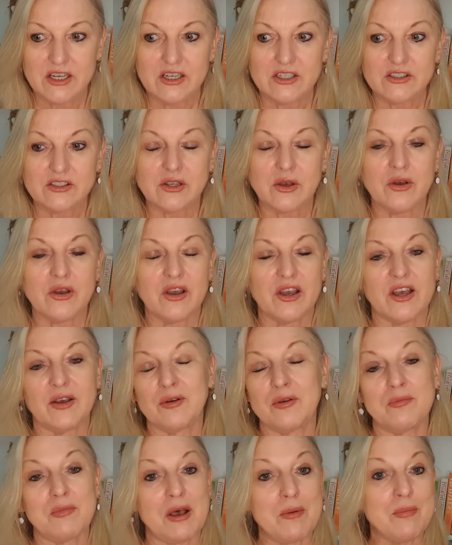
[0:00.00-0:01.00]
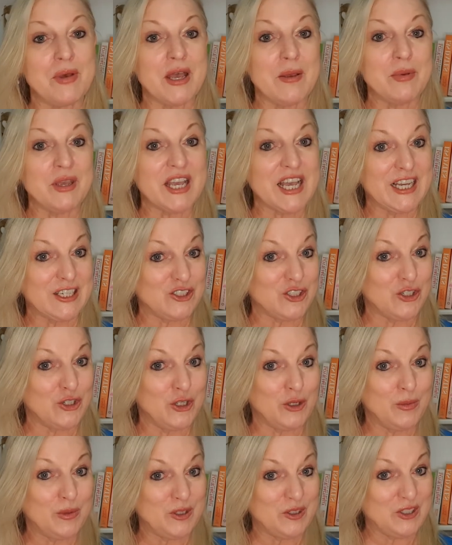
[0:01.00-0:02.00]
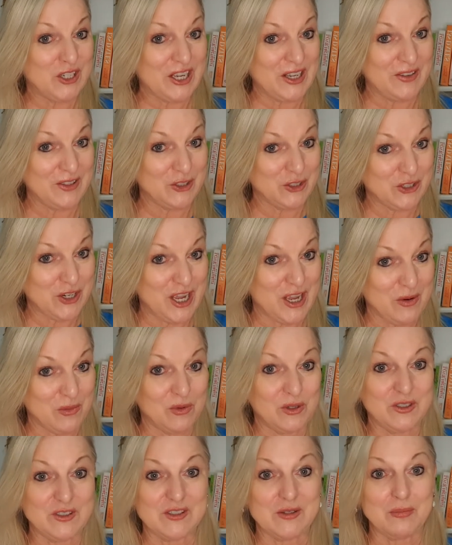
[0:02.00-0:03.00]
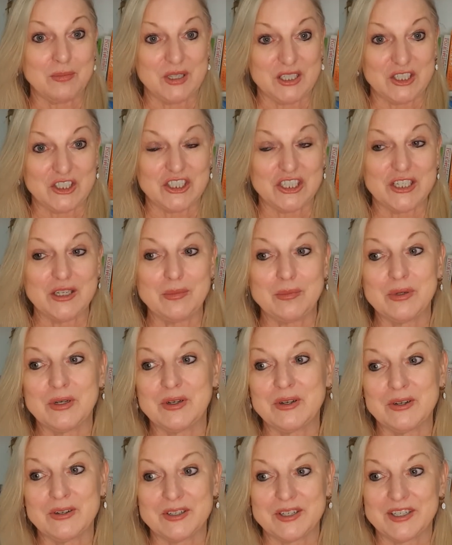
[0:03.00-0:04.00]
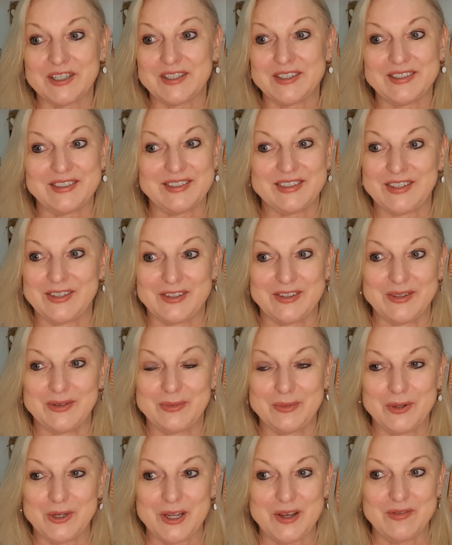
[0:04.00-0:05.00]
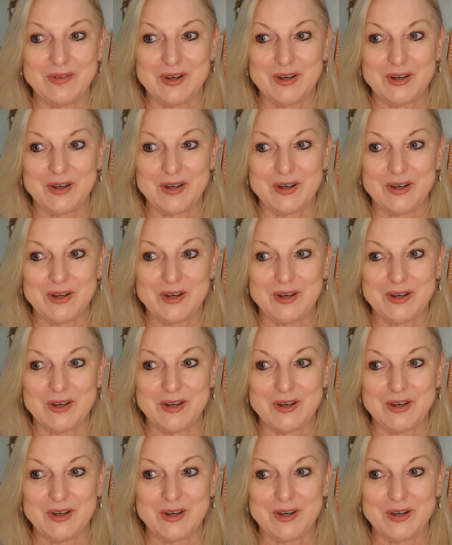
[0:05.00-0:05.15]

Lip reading: So I maybe catch an Uber down the track where it's a bit cheaper and, whatever.